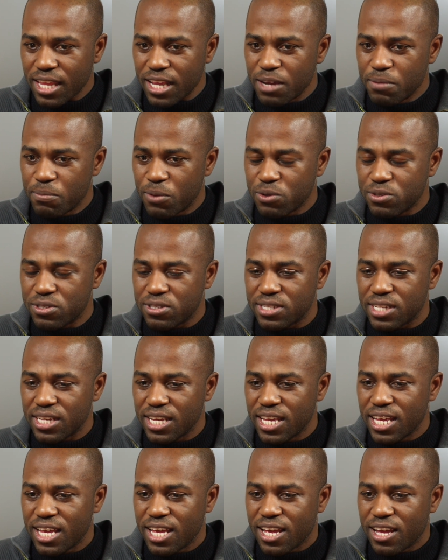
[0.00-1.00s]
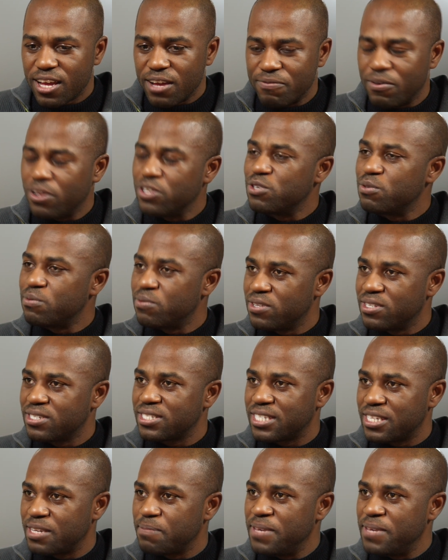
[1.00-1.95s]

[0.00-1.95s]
most vulnerable